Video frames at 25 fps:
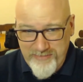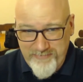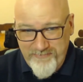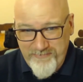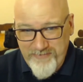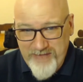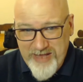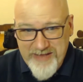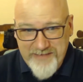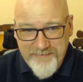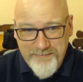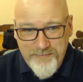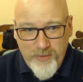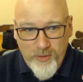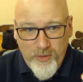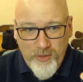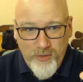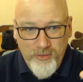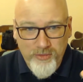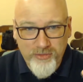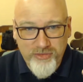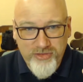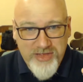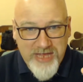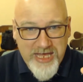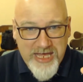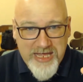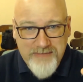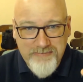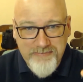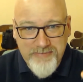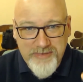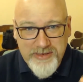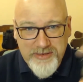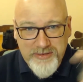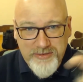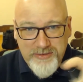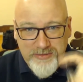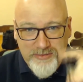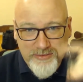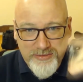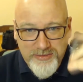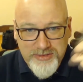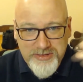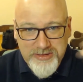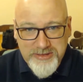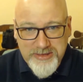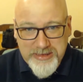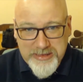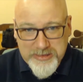5 bottles,
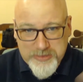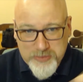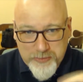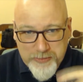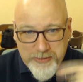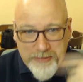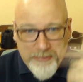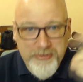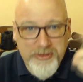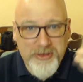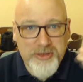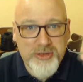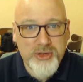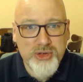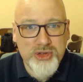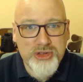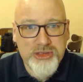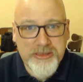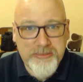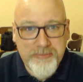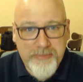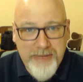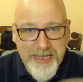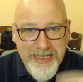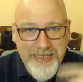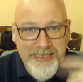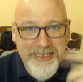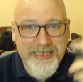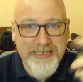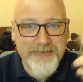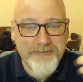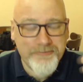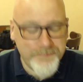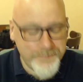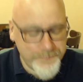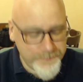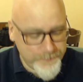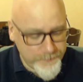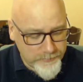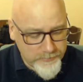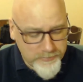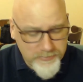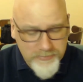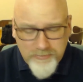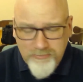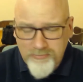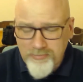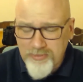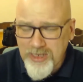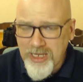10ml, and that's what people are used to buying.
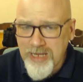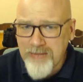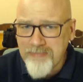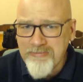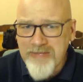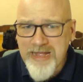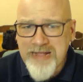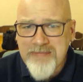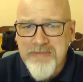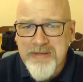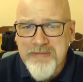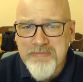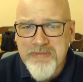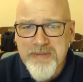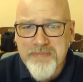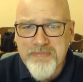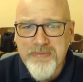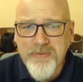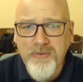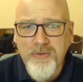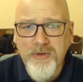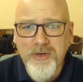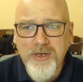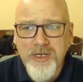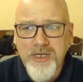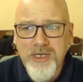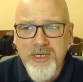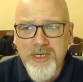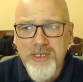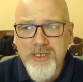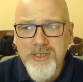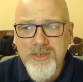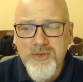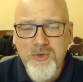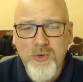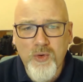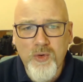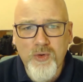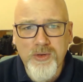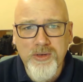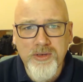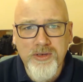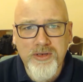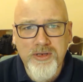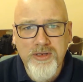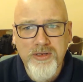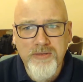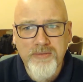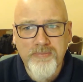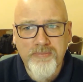And many people
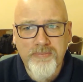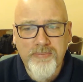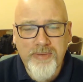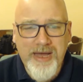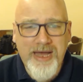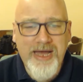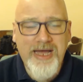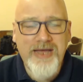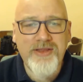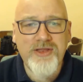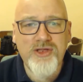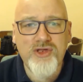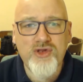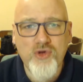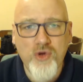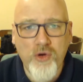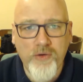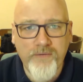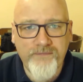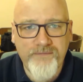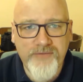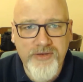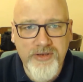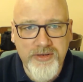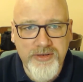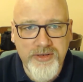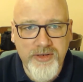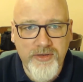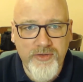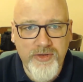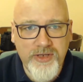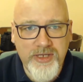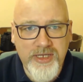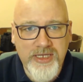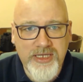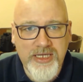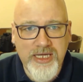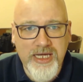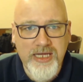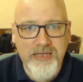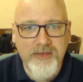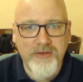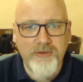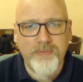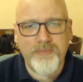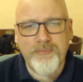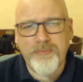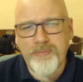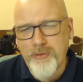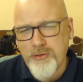don't buy the Shortfill now that you get.
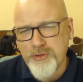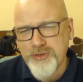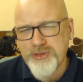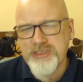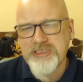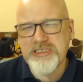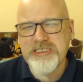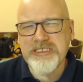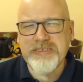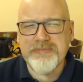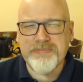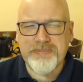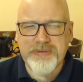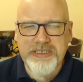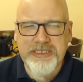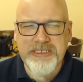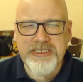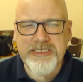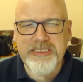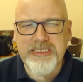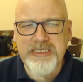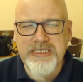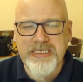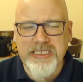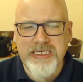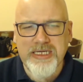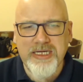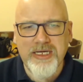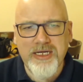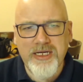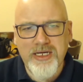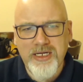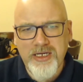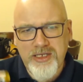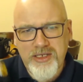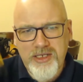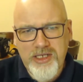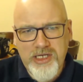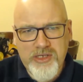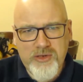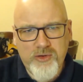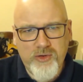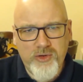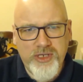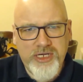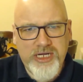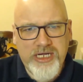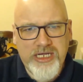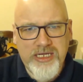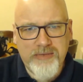Post TPD, you can
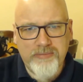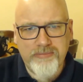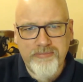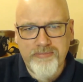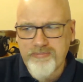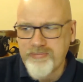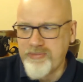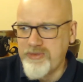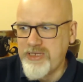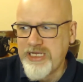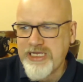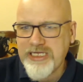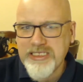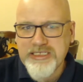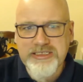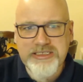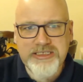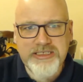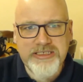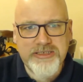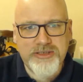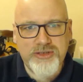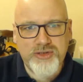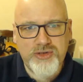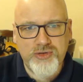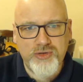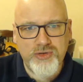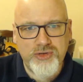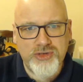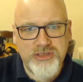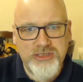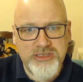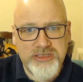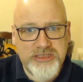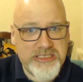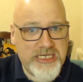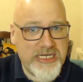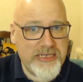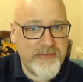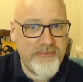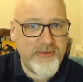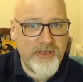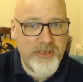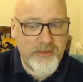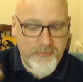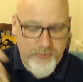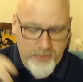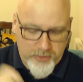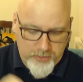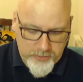only get your nicotine juice in
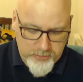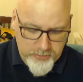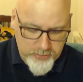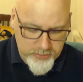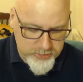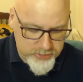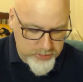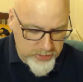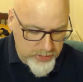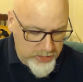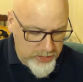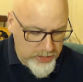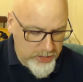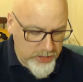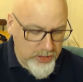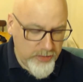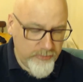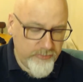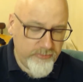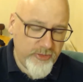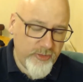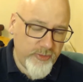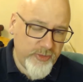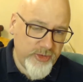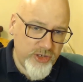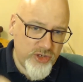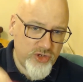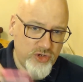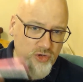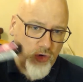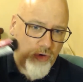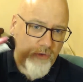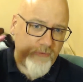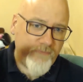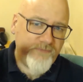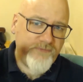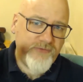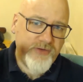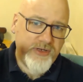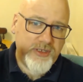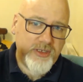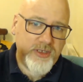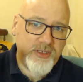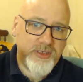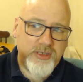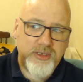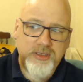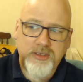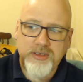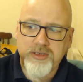10ml bottles, but with the
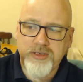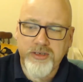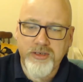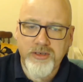Shortfill,